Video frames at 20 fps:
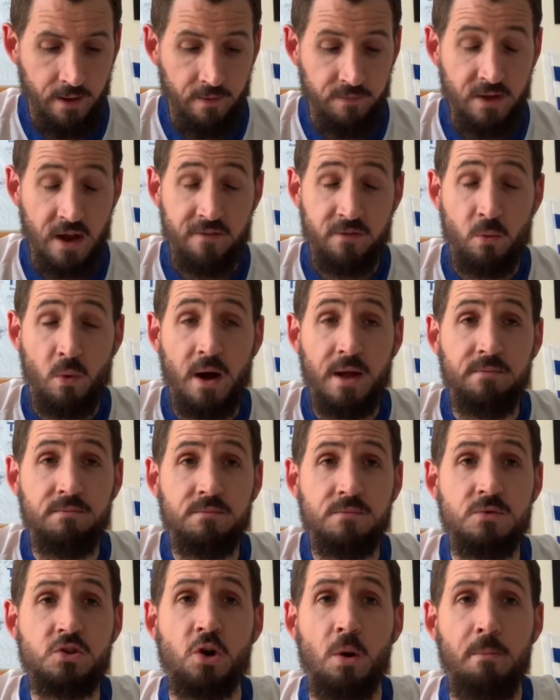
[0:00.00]
The other
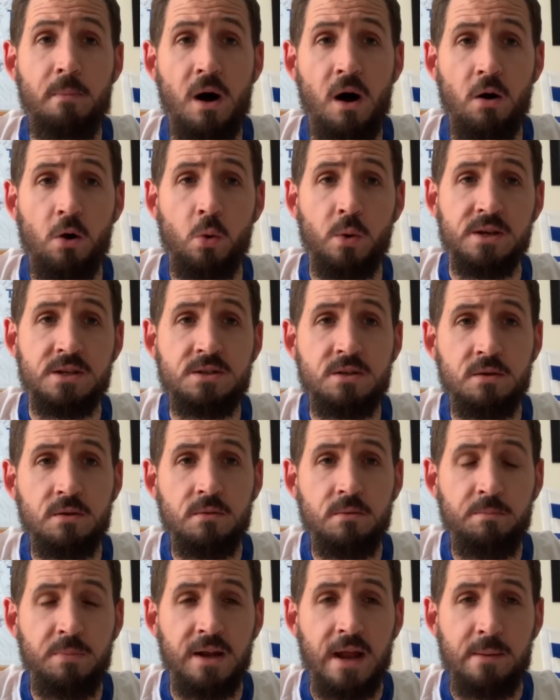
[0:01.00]
one, John Marquis,
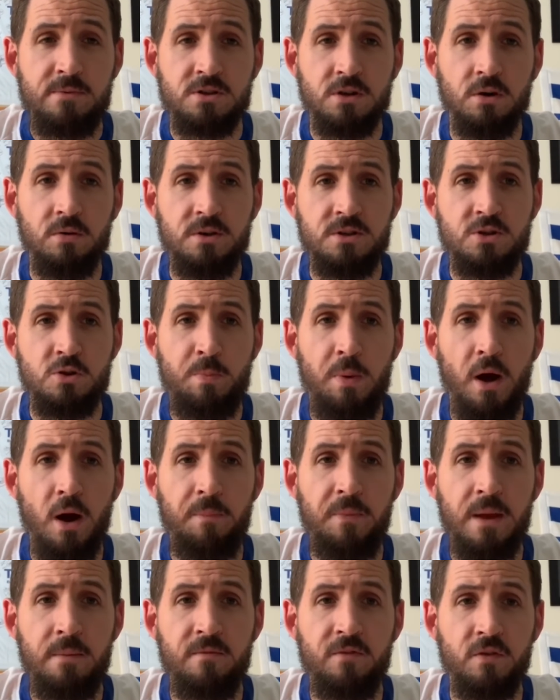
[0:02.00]
been absolutely
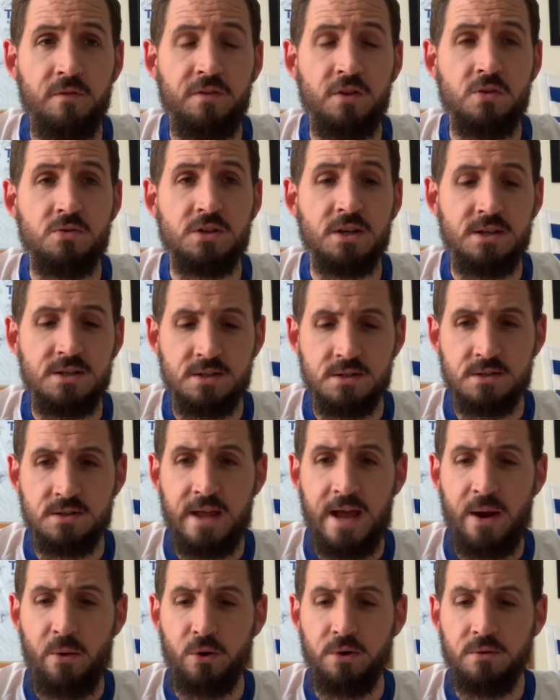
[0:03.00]
superb then for a few seasons
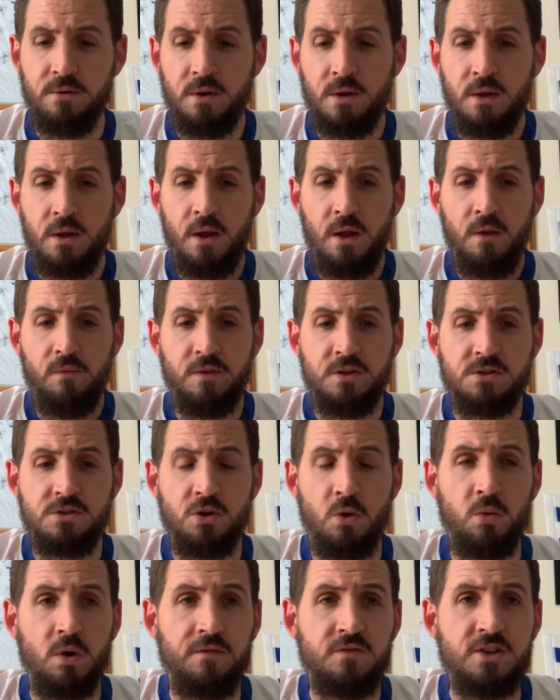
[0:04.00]
now, and there's
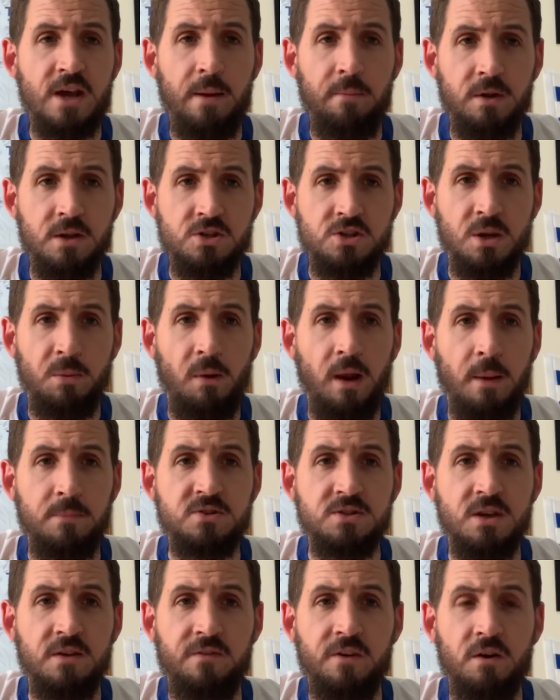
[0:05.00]
talk of Championship
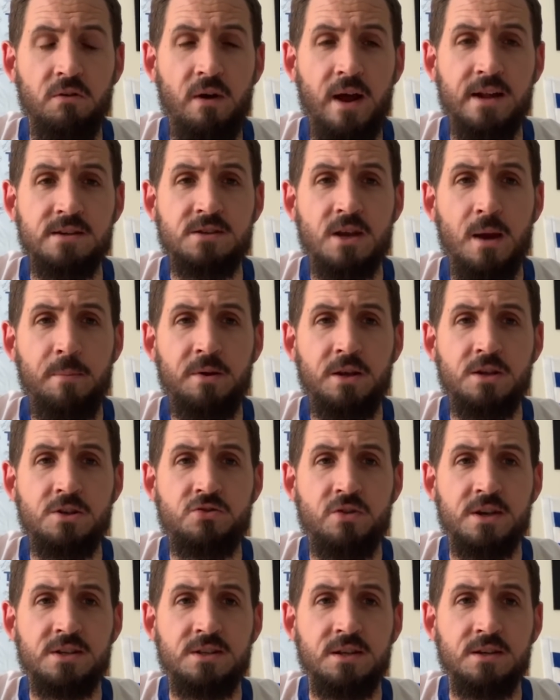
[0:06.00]
clubs sniffing around, so it'd be
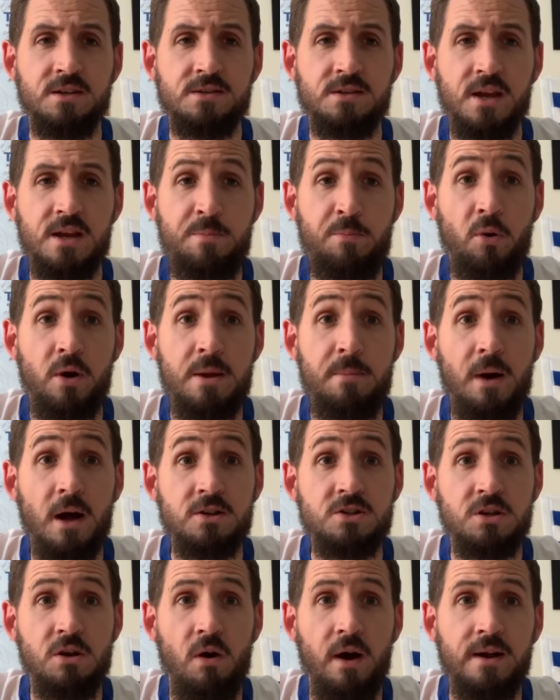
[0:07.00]
interesting to see, pretty
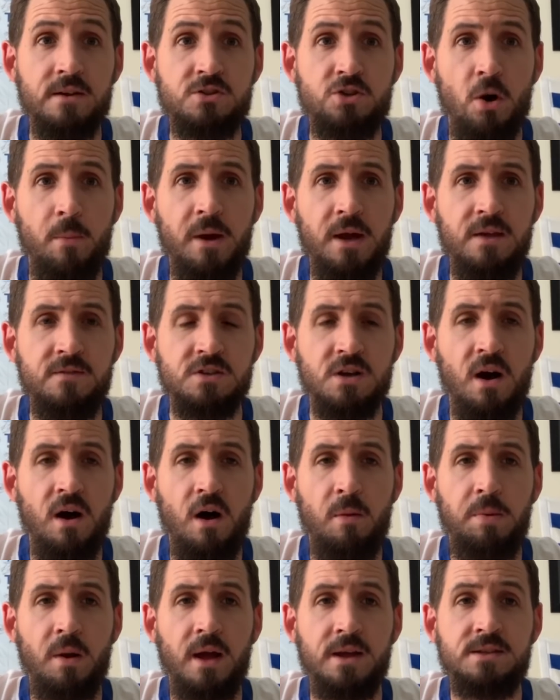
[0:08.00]
much like Tom Eaves at
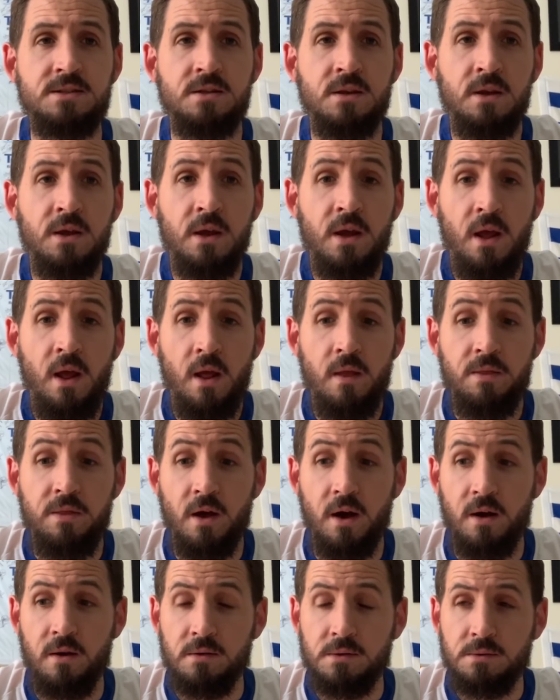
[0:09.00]
our place,
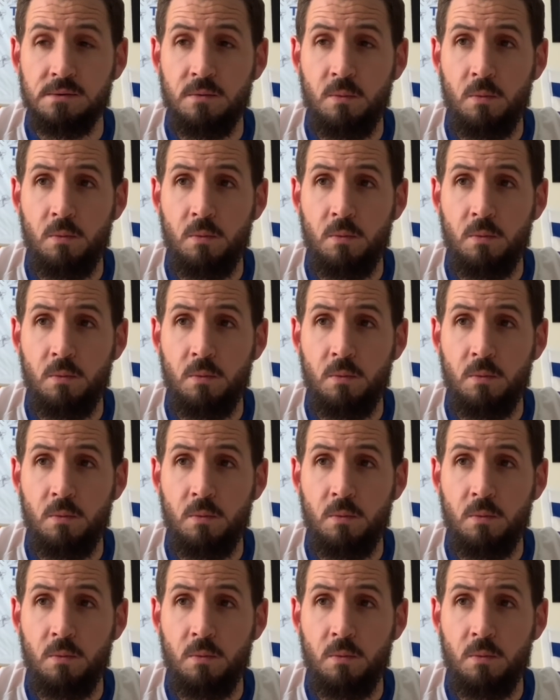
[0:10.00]
that